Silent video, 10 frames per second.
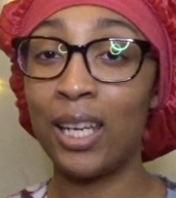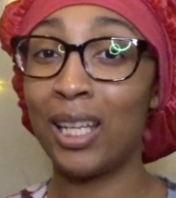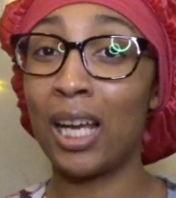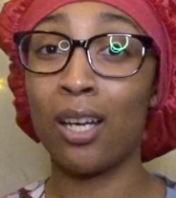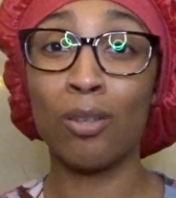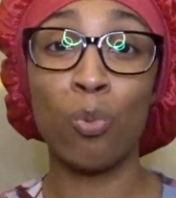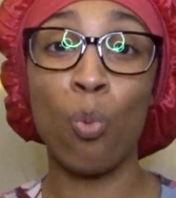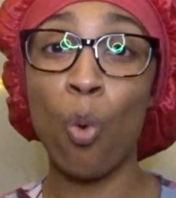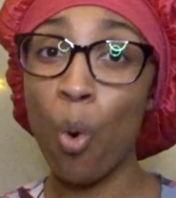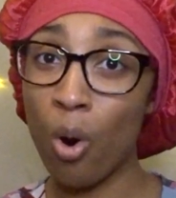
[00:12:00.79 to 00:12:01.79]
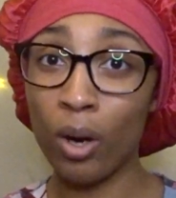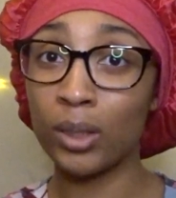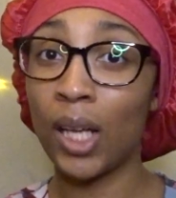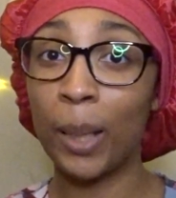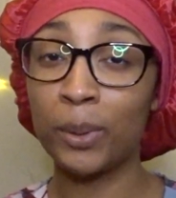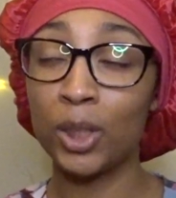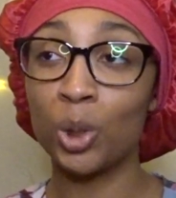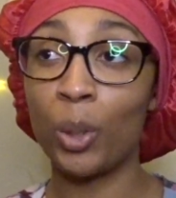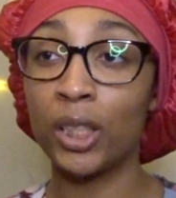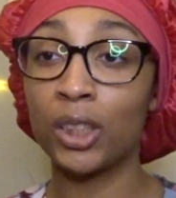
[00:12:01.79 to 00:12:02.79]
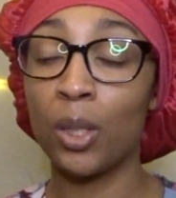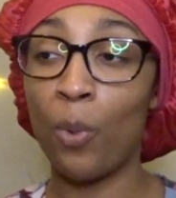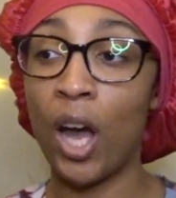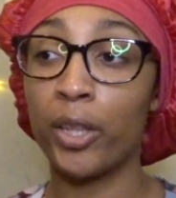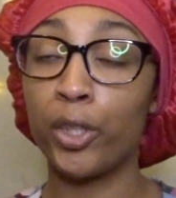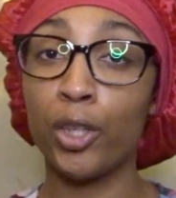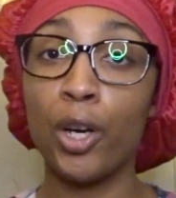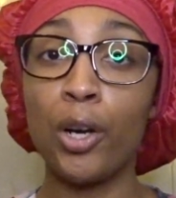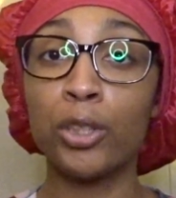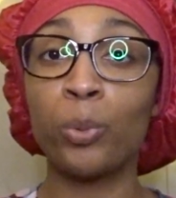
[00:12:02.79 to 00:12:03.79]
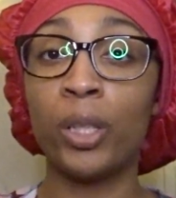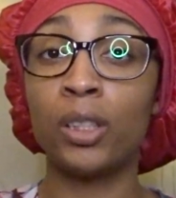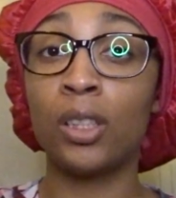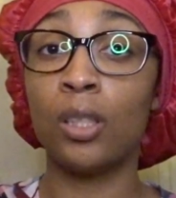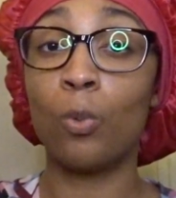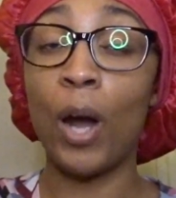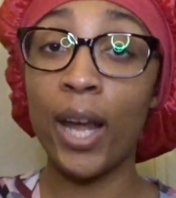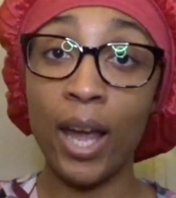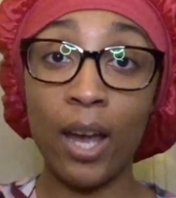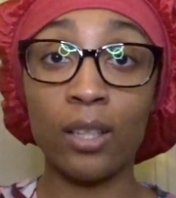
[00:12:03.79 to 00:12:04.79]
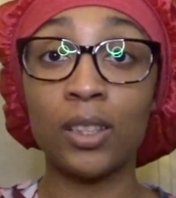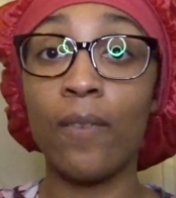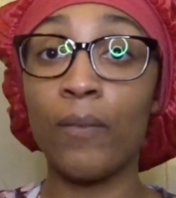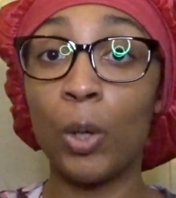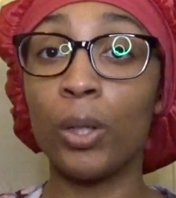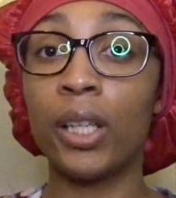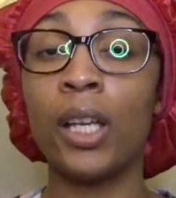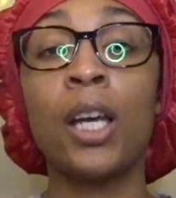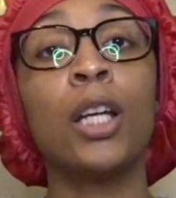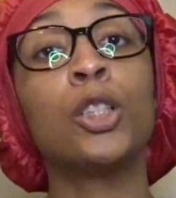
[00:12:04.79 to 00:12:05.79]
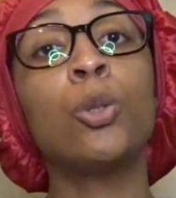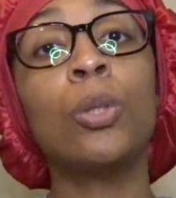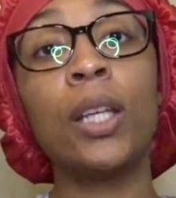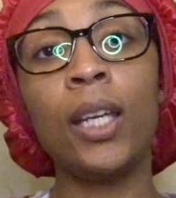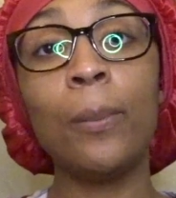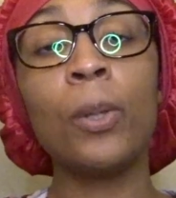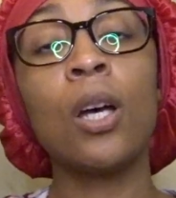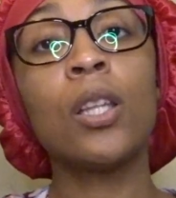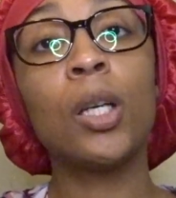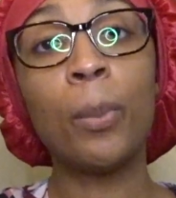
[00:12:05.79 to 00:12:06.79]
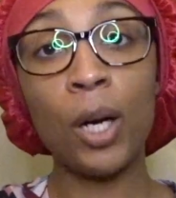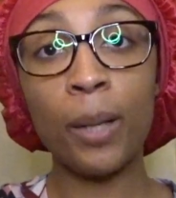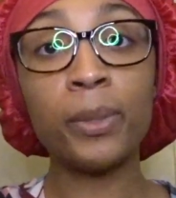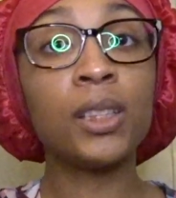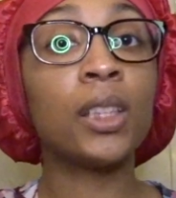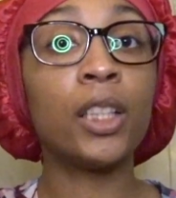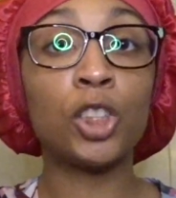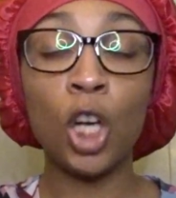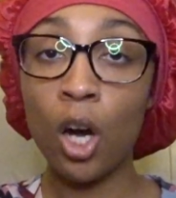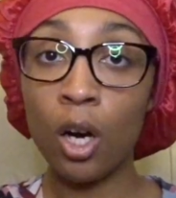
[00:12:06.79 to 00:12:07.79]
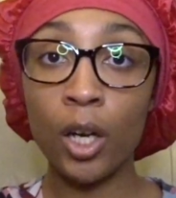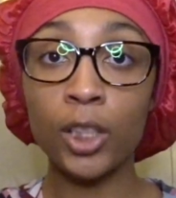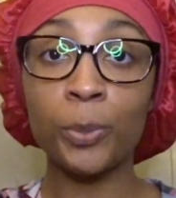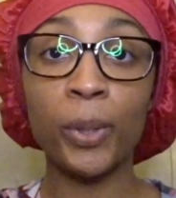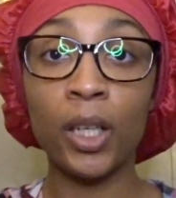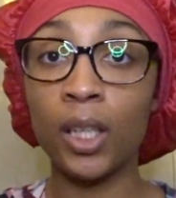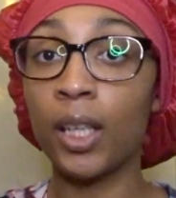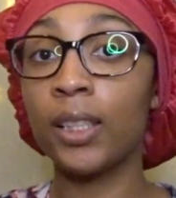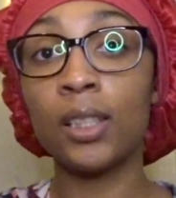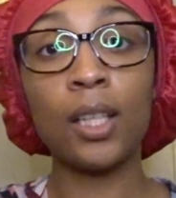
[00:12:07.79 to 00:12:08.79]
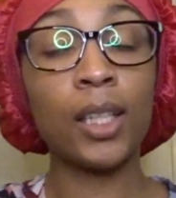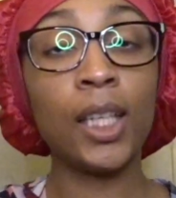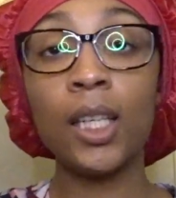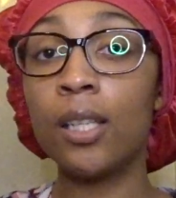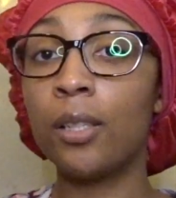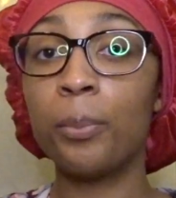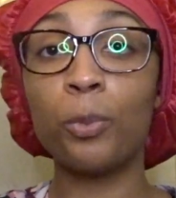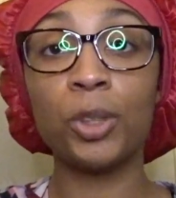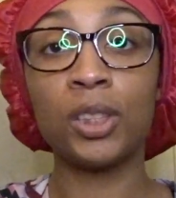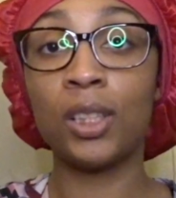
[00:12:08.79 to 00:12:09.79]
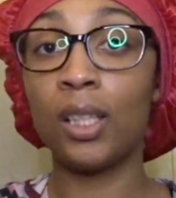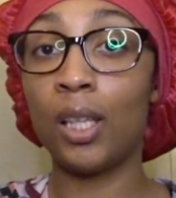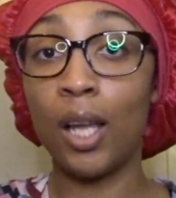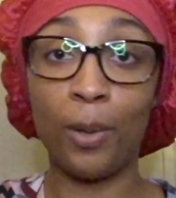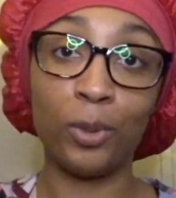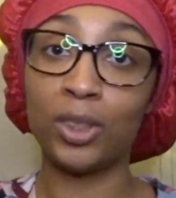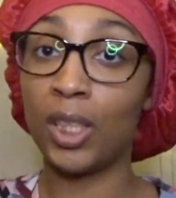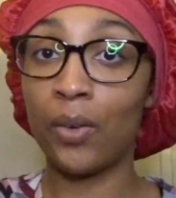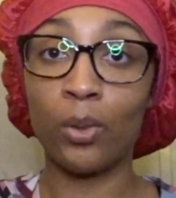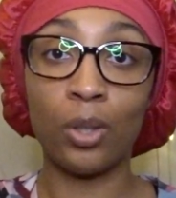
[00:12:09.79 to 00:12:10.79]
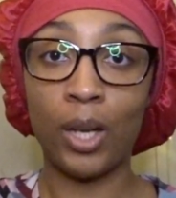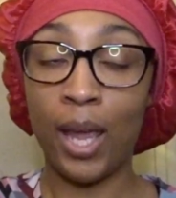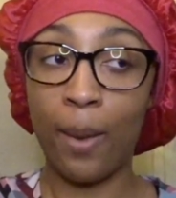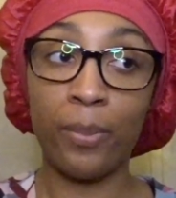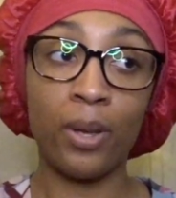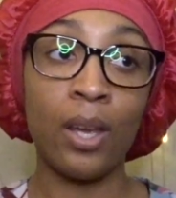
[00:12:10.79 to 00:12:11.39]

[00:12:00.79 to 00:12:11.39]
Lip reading: it like a war type situation, while the girls went to the White House and voted to keep the Barbies in charge, because Kingdom was never gonna happen.